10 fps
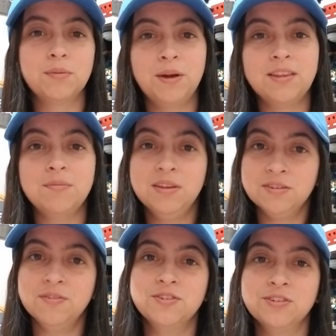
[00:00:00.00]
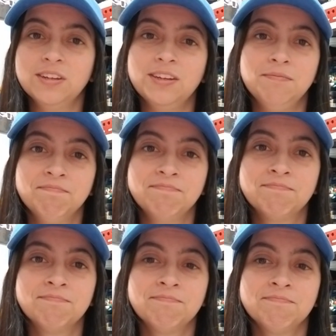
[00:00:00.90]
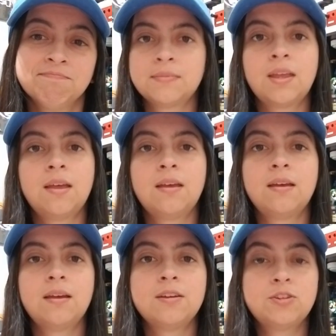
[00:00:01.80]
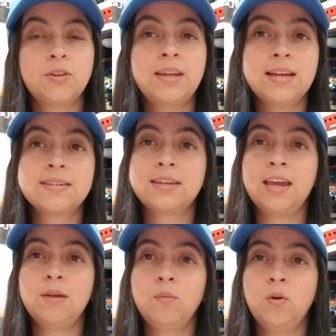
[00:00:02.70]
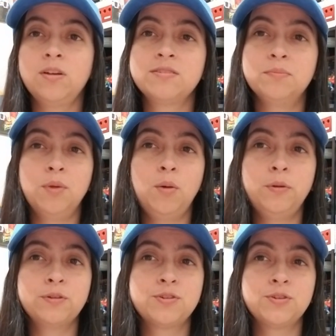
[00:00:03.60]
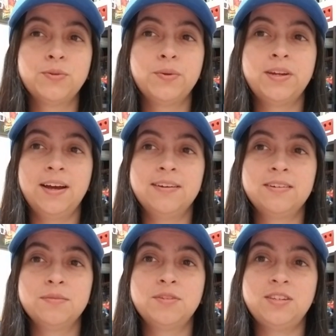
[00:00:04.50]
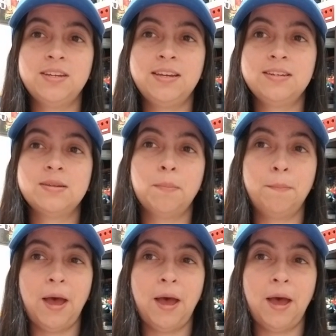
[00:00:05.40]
to buy them individually. So the next game was Mobile Suit Gundam Seeds